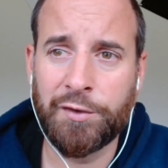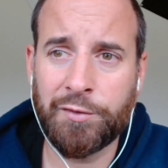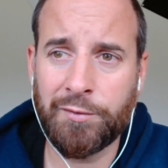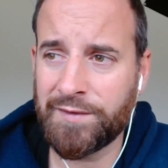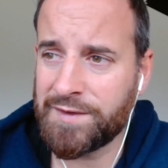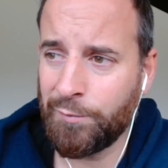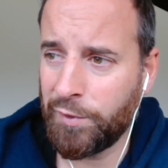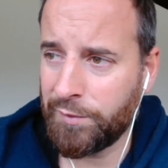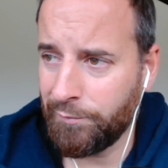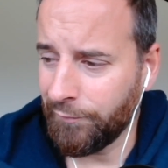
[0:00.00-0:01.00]
if
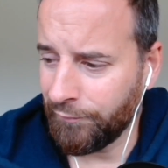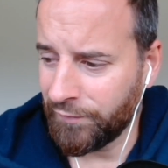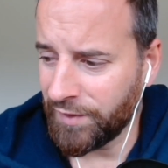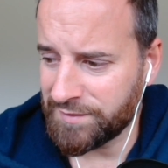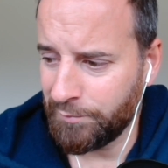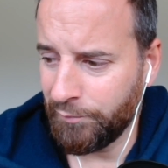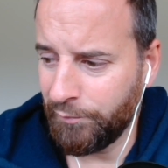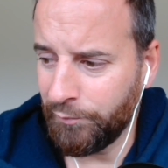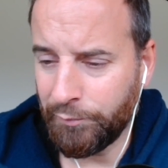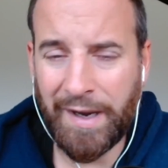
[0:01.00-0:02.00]
someone does a
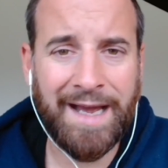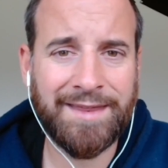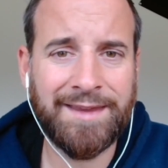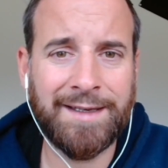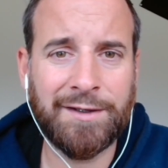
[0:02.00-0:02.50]
bad thing,